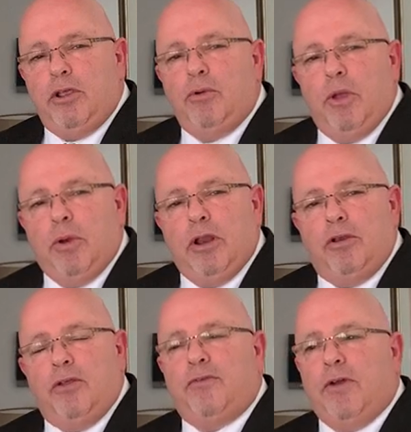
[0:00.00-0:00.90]
do, we want to
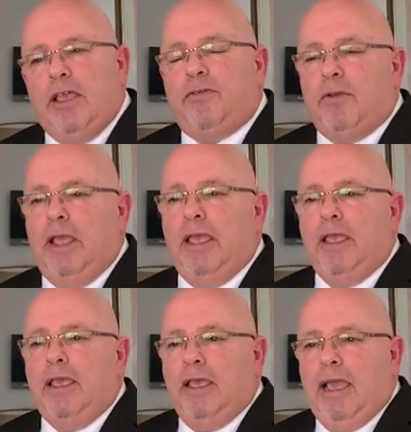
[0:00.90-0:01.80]
do faithfully.
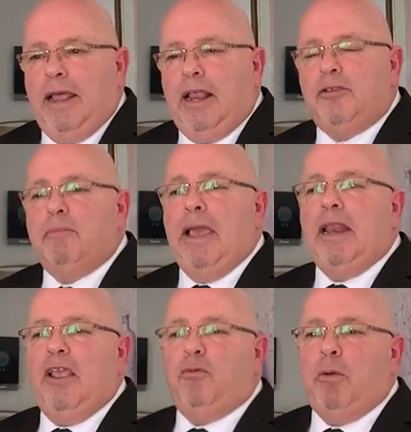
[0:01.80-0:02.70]
It doesn't
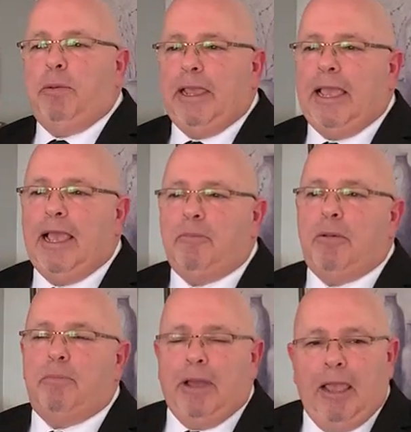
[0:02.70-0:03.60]
matter if we're picking up
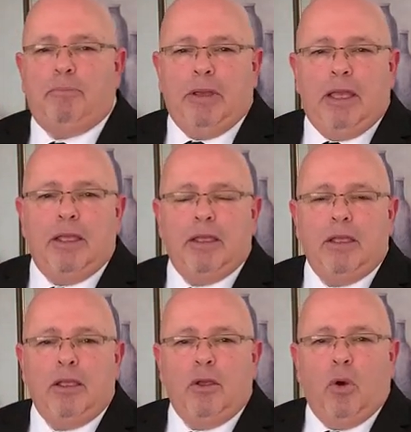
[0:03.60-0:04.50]
a paper
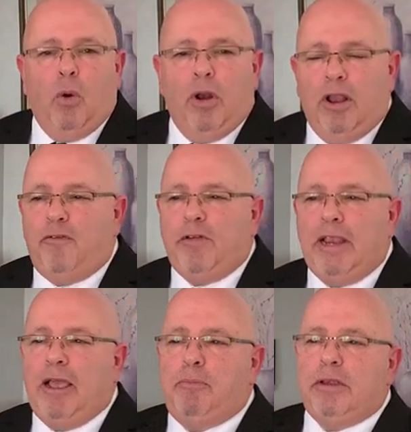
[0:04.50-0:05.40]
or
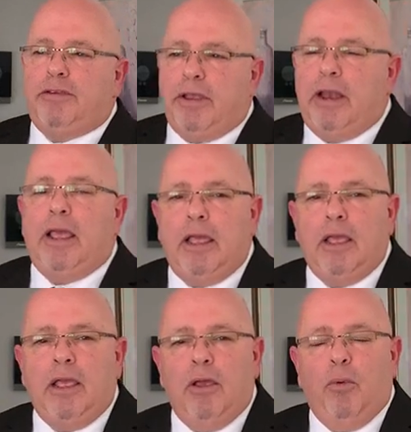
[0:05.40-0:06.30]
lifting up a sinner.
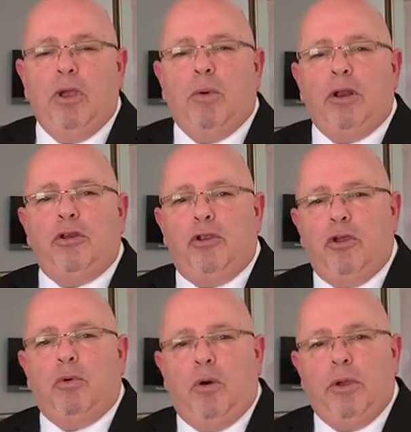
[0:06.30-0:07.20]
We want to
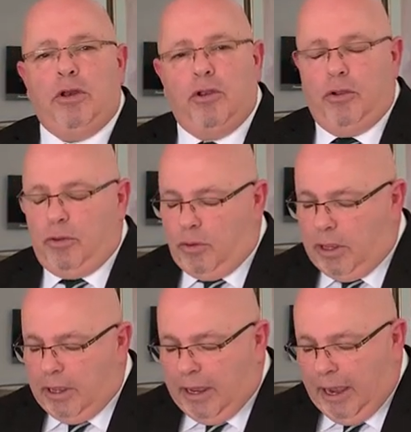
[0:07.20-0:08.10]
do what we
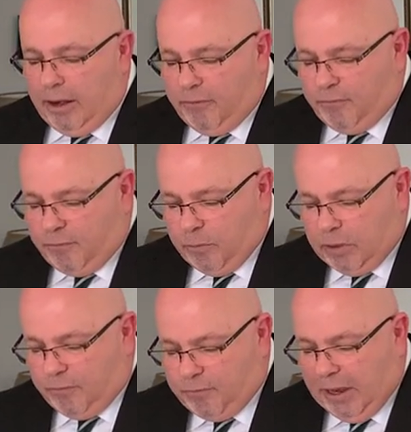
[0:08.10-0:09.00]
do
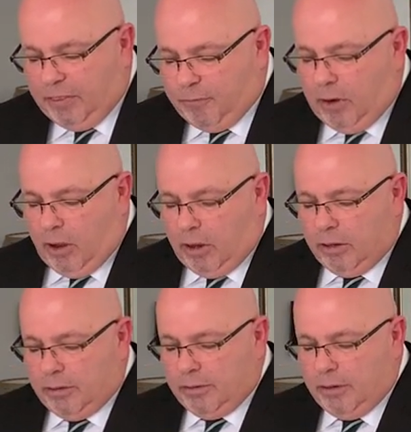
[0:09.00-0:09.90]
with a faithful
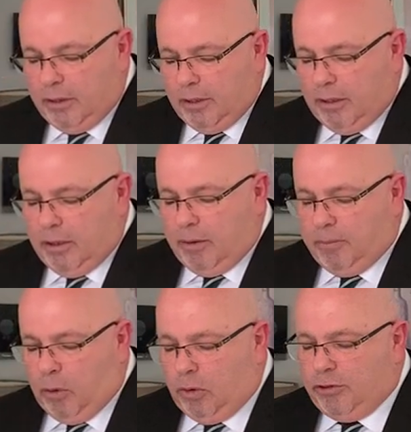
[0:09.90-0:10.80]
heart.
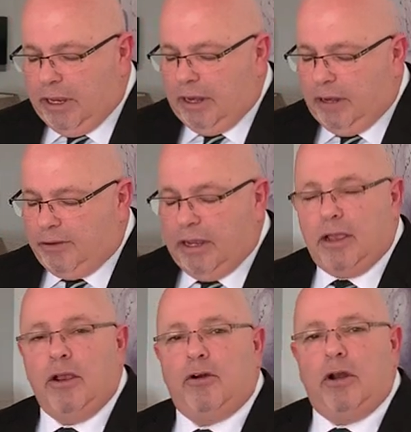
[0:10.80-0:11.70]
Paul said in
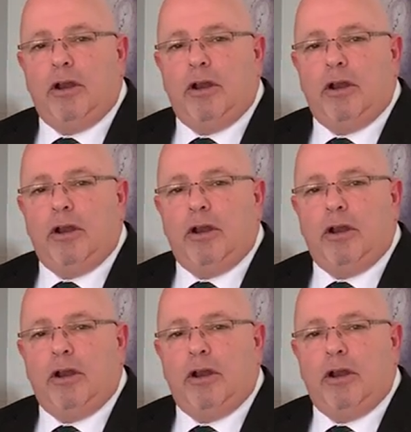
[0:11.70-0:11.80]
2